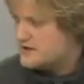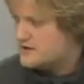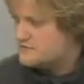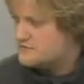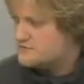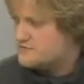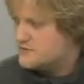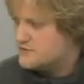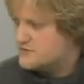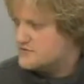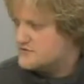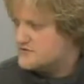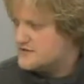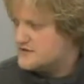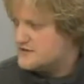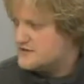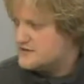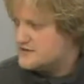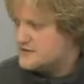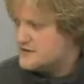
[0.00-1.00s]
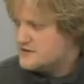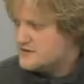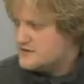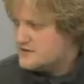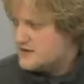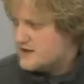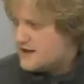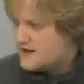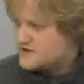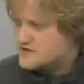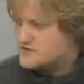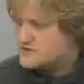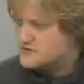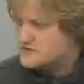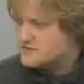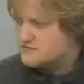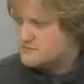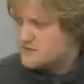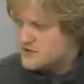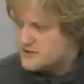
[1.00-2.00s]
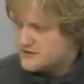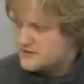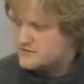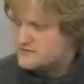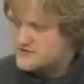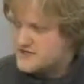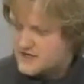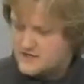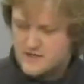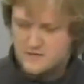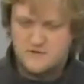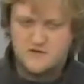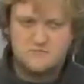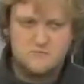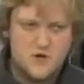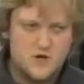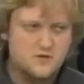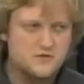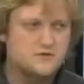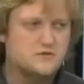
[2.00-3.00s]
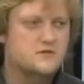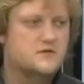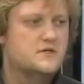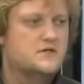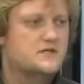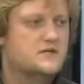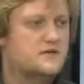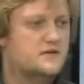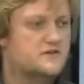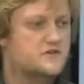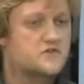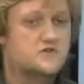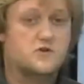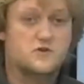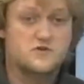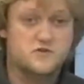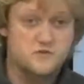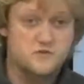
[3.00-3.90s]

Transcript: for the actual molecular dynamic model, it is charge